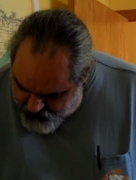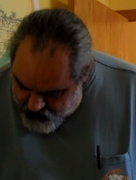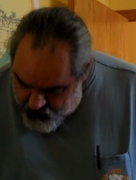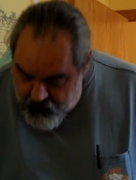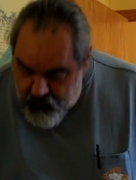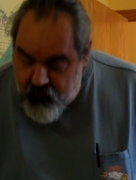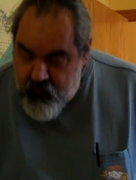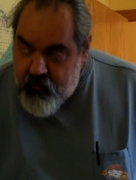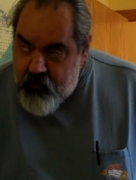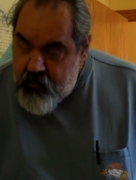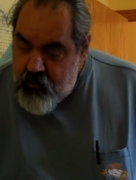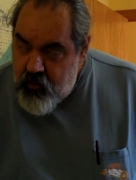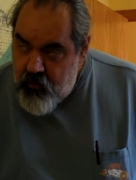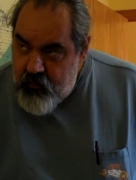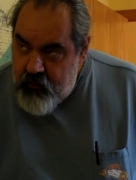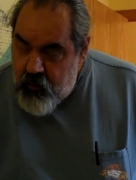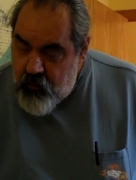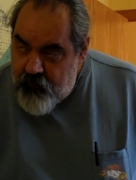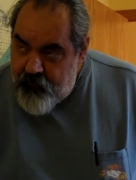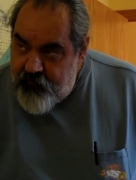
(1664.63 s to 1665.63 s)
fishing. What were they
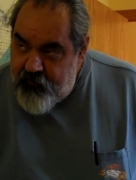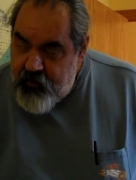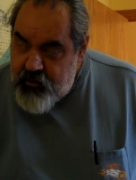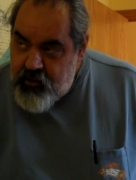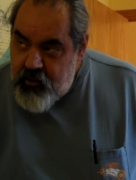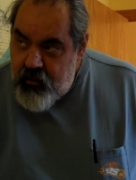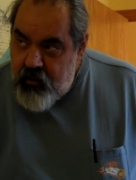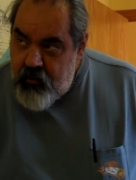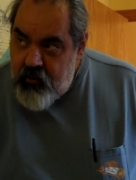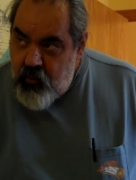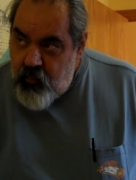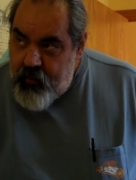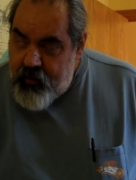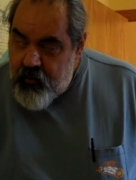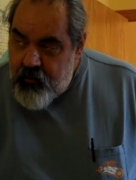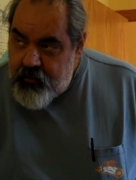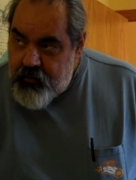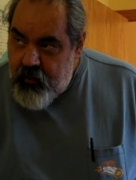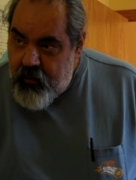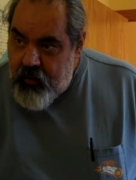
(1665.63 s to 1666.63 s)
doing? They were fishing in the
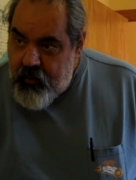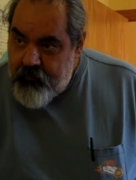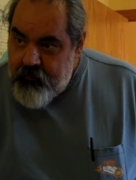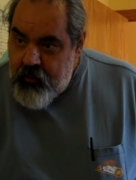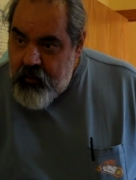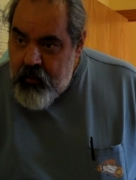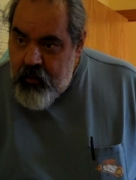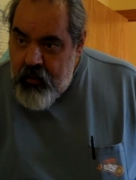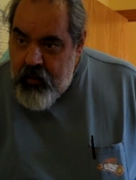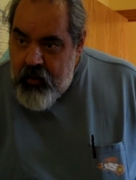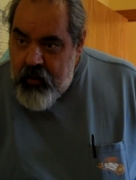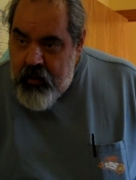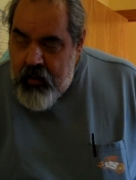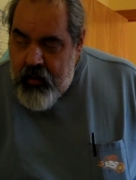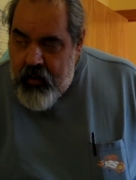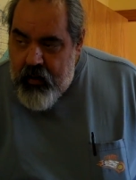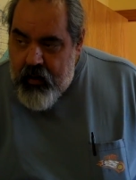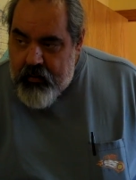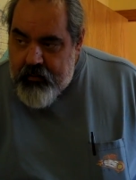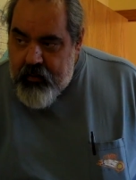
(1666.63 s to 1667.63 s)
wintertime.
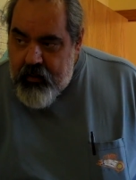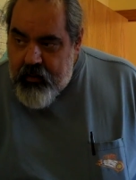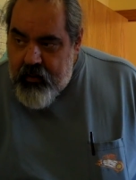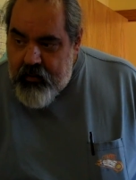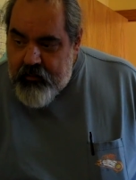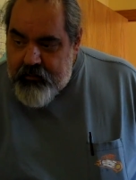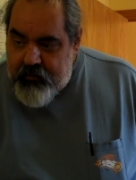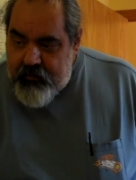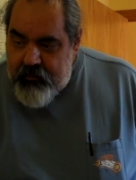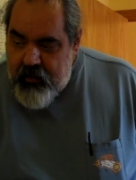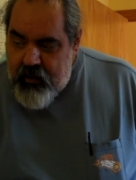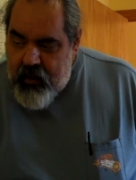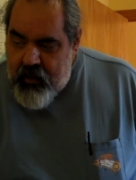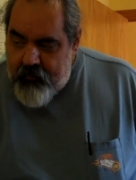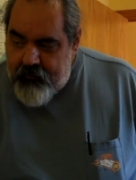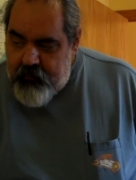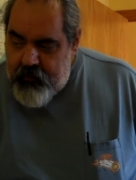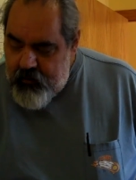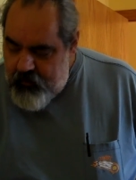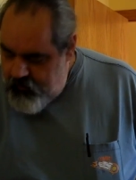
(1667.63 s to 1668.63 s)
And they got
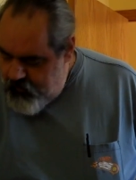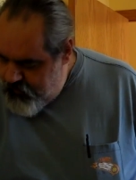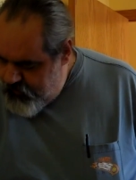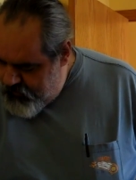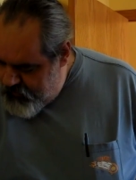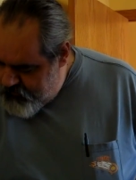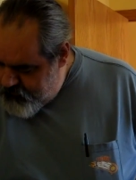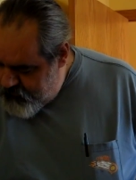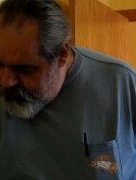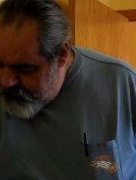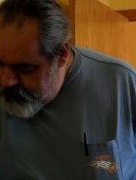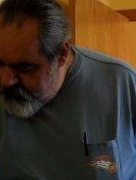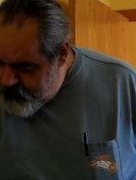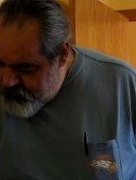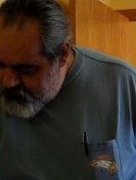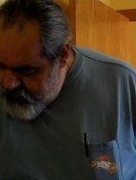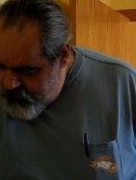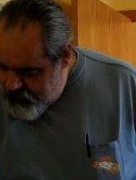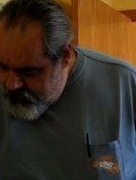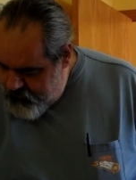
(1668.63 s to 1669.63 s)
stopped and
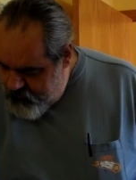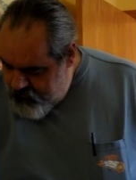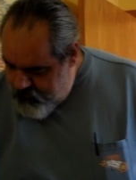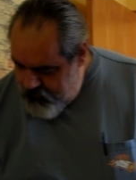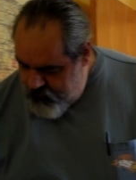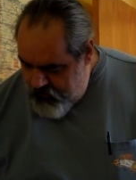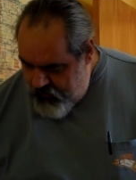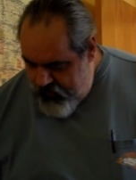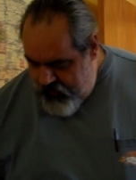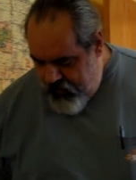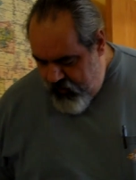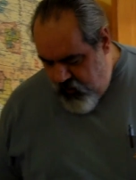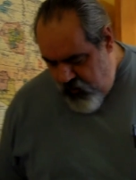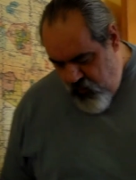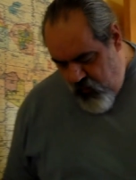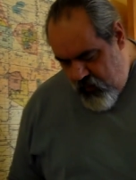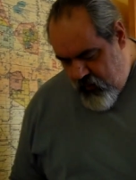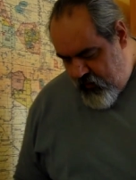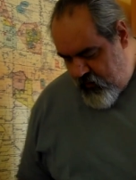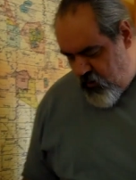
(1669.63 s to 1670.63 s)
cited
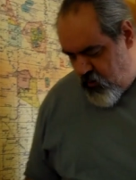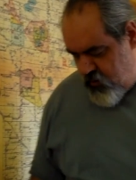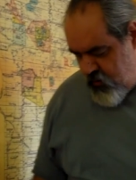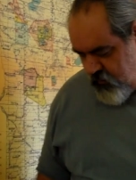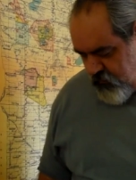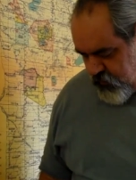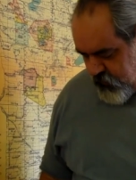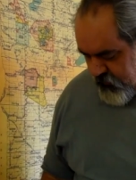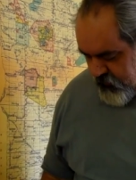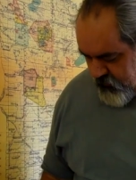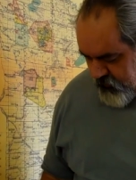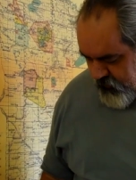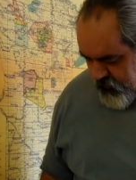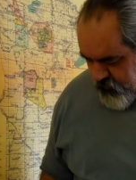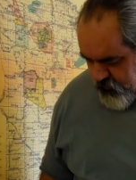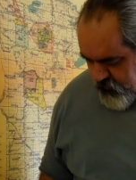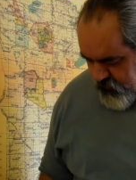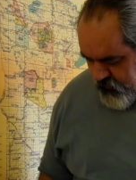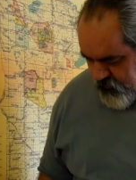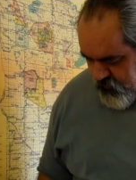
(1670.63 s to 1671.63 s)
and while I don't
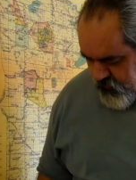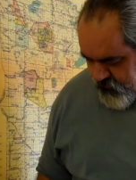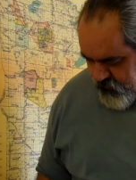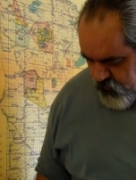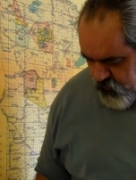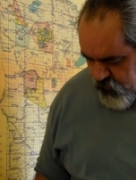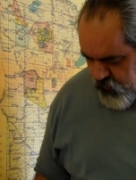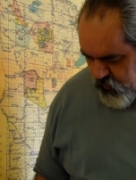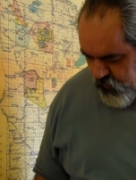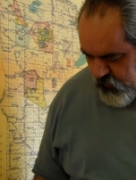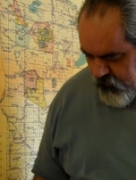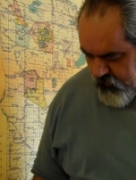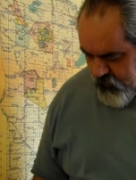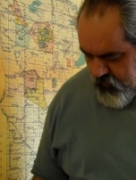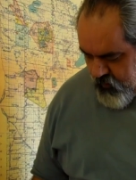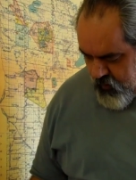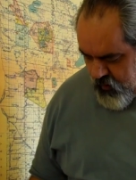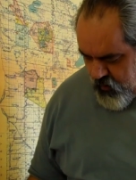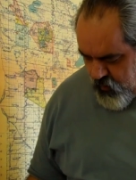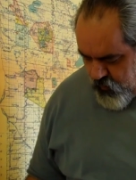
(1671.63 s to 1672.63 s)
completely agree with the
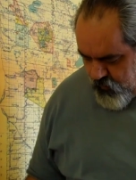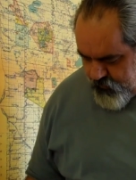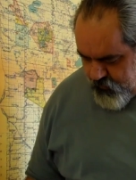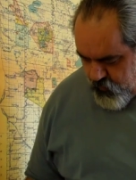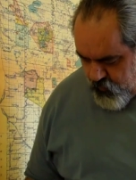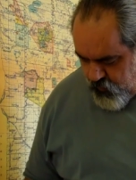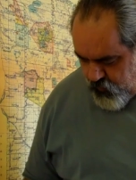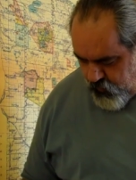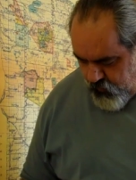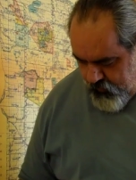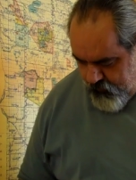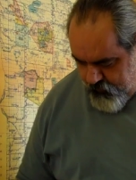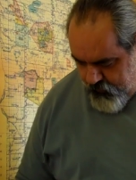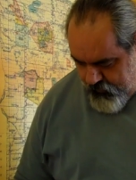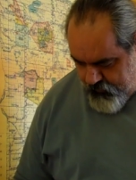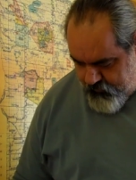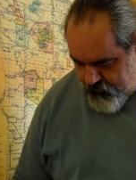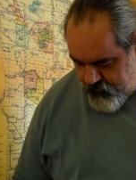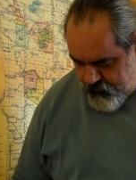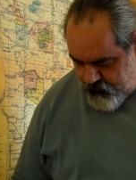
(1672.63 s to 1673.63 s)
ruling, what the
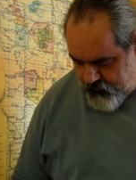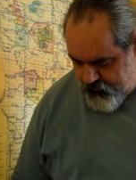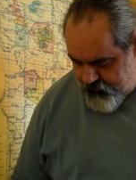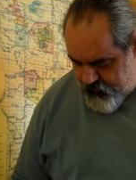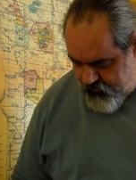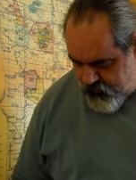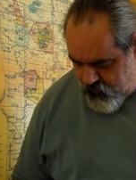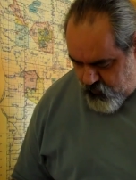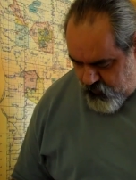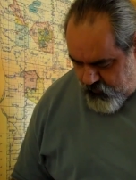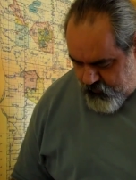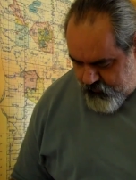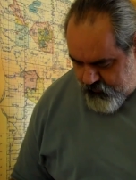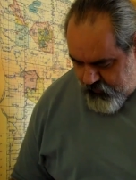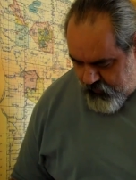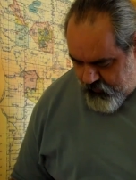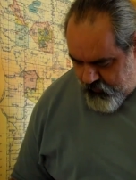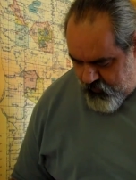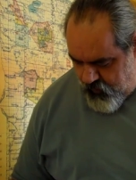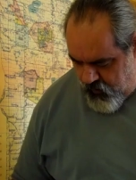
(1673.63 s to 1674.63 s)
ruling basically said
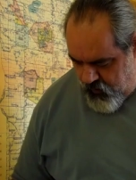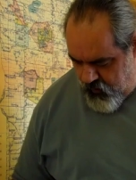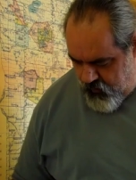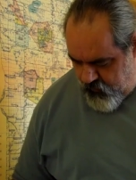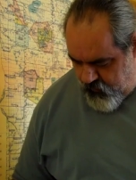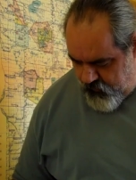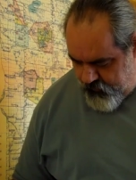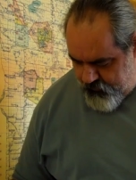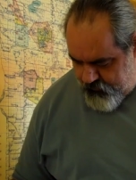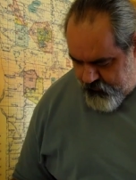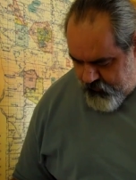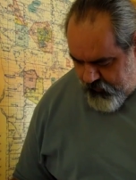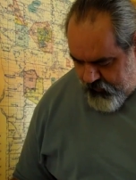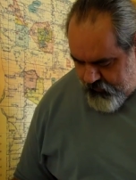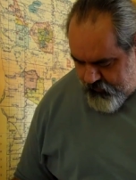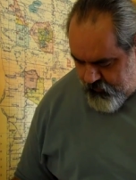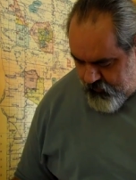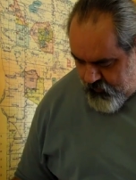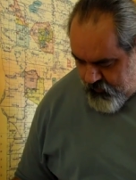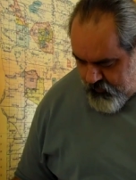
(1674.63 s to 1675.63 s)
was that Congress
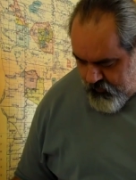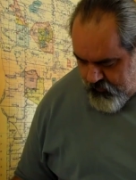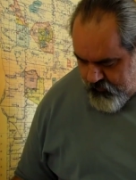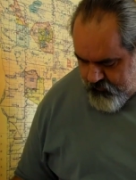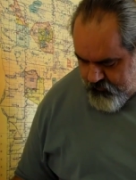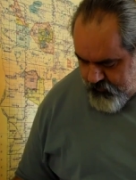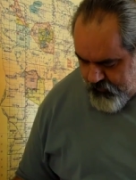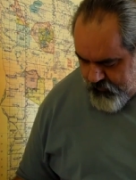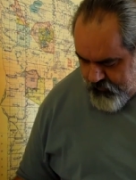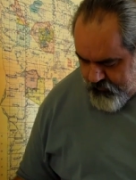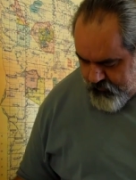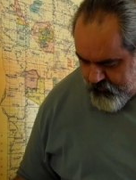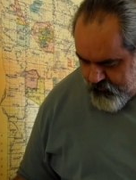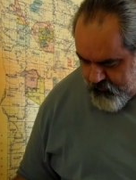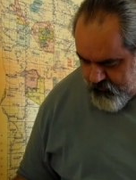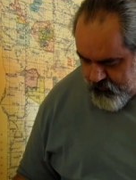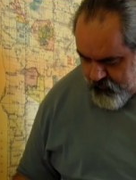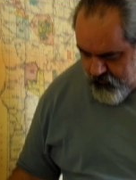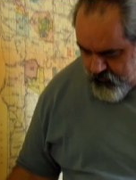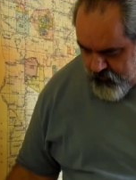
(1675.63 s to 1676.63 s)
had
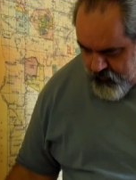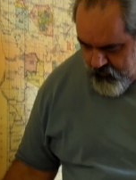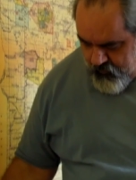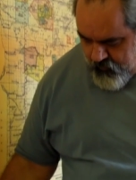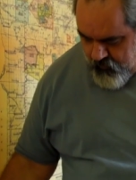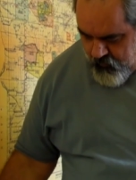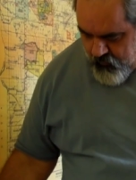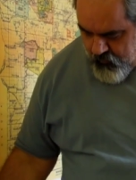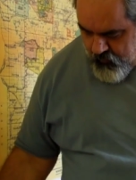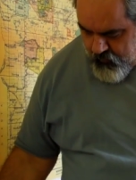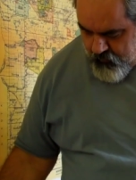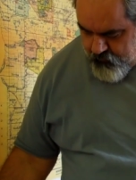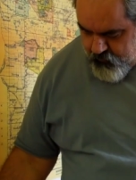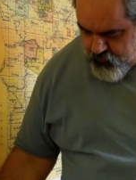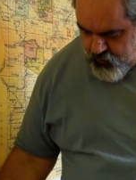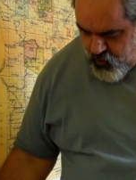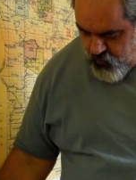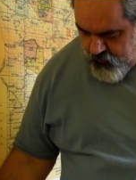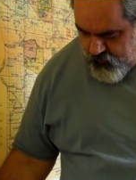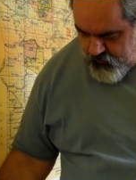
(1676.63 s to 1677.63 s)
taken
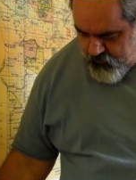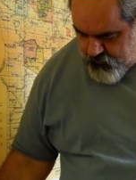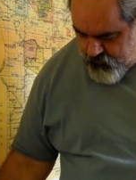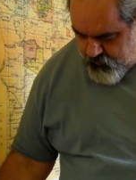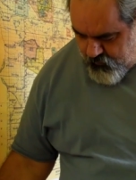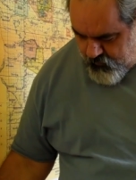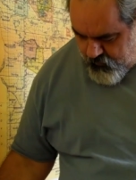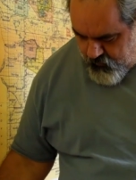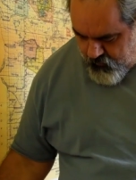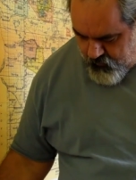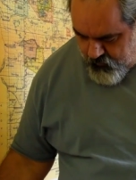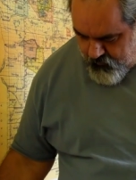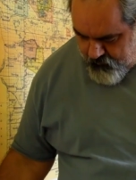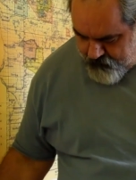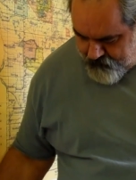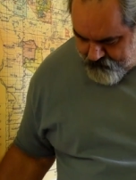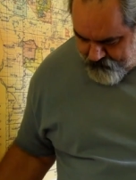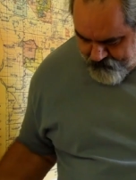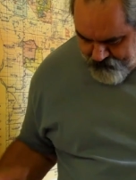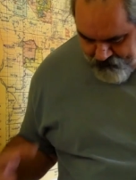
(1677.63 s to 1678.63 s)
um, so much
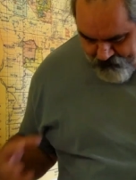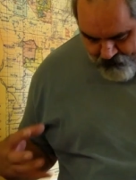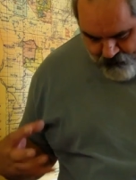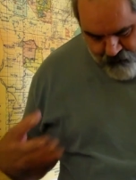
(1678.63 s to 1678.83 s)
um,